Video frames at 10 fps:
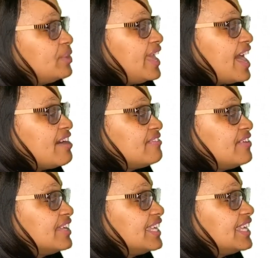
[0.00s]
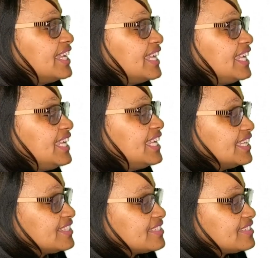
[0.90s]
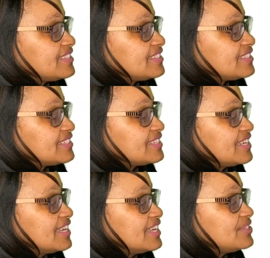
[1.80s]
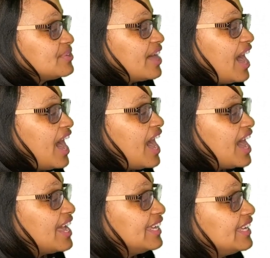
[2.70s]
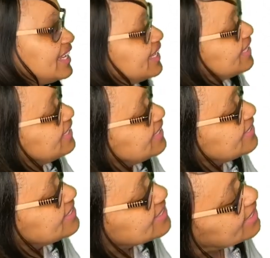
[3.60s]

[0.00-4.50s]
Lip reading: have ients. So the I is